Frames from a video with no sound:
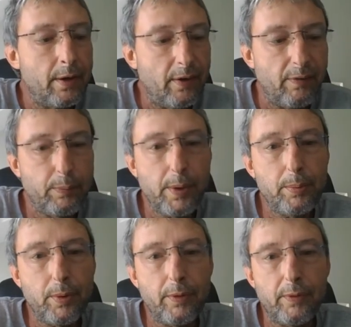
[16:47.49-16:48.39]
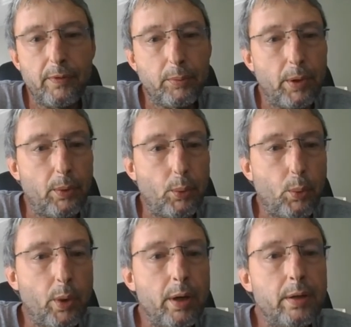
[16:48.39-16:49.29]
of people who spent
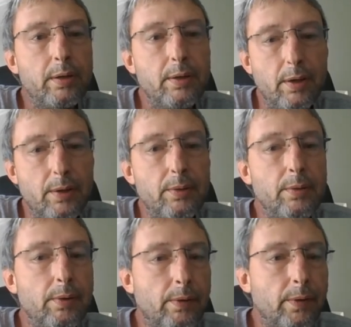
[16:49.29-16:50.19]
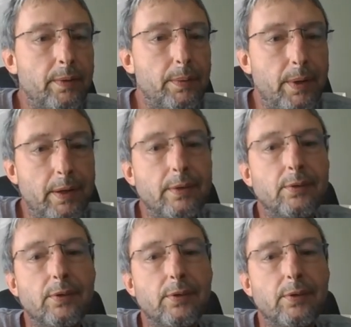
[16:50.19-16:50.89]
1, 2, 3 weeks